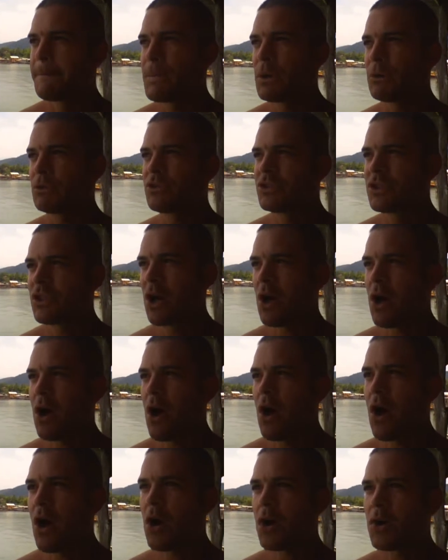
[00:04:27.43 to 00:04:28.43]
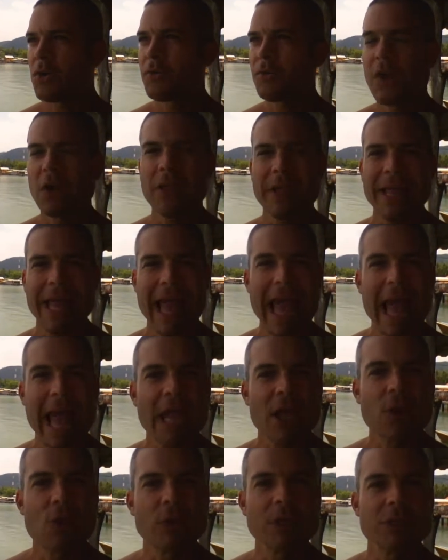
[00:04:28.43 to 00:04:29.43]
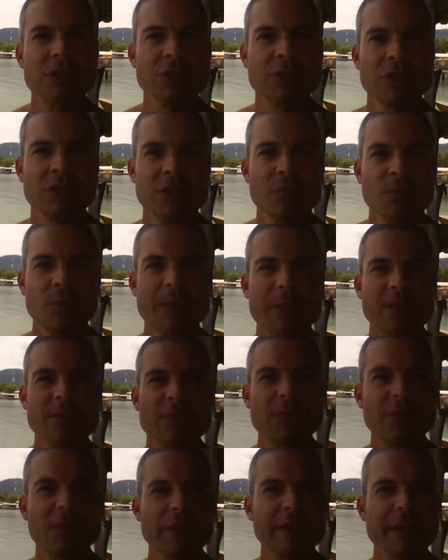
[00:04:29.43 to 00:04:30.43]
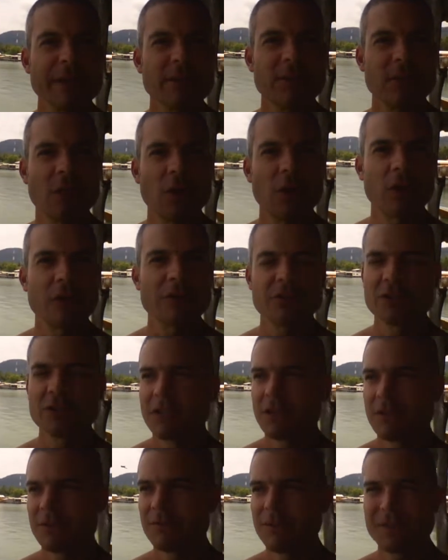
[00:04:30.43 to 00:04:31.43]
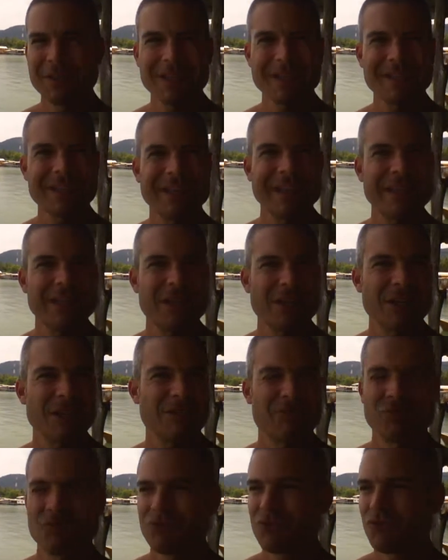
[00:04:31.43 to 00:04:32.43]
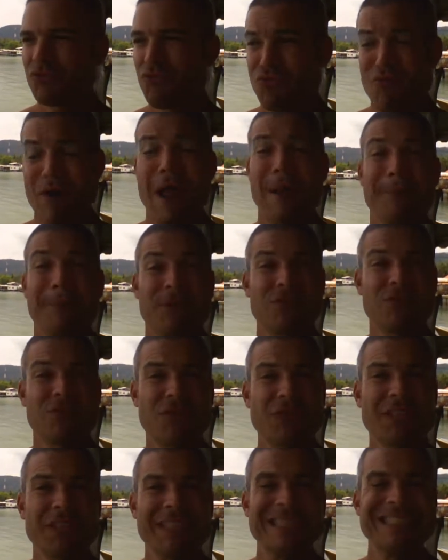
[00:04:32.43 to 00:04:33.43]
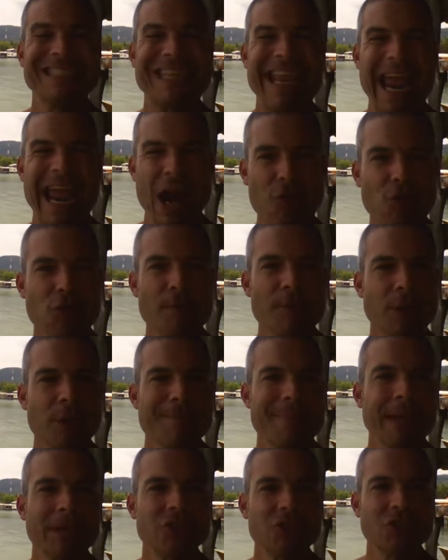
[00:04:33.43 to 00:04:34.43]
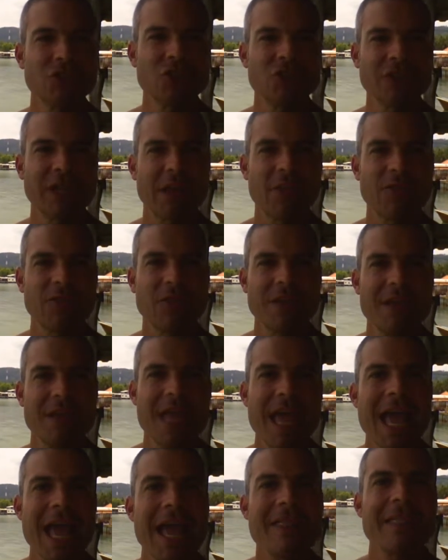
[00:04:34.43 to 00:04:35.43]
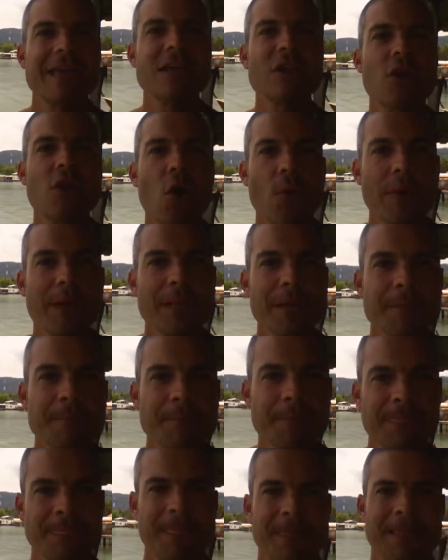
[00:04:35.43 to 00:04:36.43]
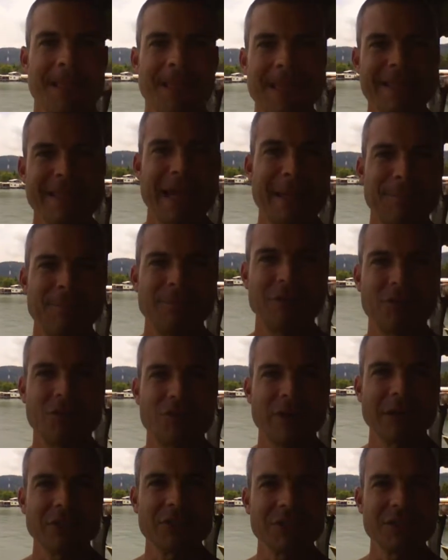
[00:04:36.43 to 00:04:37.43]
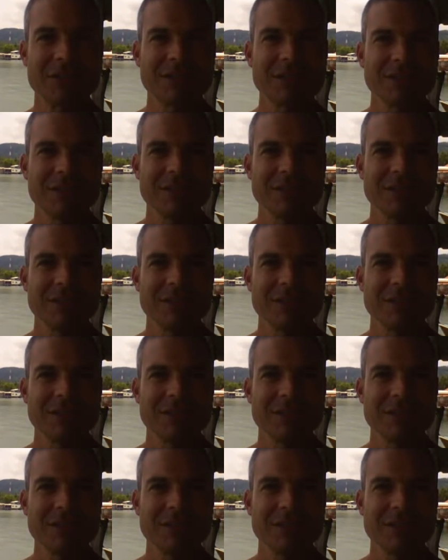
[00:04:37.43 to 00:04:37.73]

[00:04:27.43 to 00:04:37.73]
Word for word: most heartfelt anguish, with the feeling of loss, feeling like crap, just feeling terrible about yourself, and then going in the opposite direction.